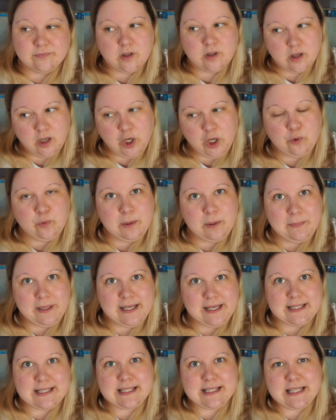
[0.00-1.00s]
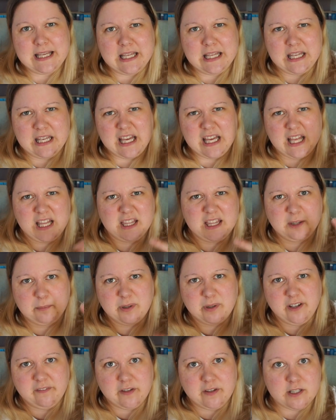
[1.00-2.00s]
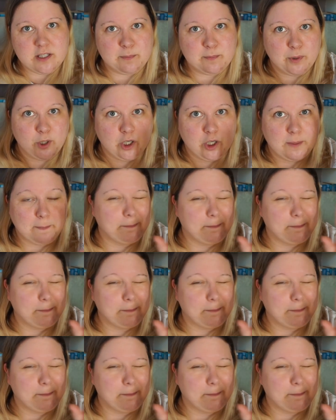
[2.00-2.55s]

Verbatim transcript: who we meet in uh, the previous book,